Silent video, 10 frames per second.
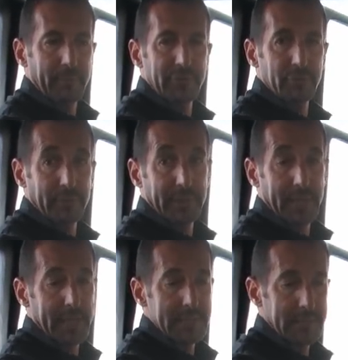which is really
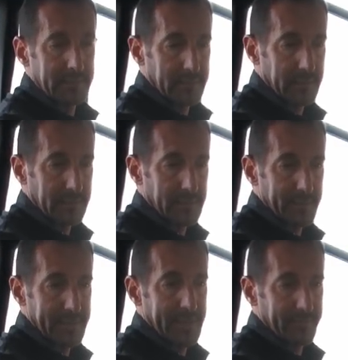nice. And that
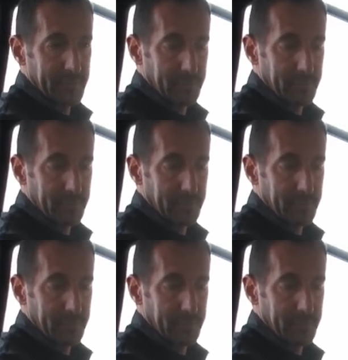way they have to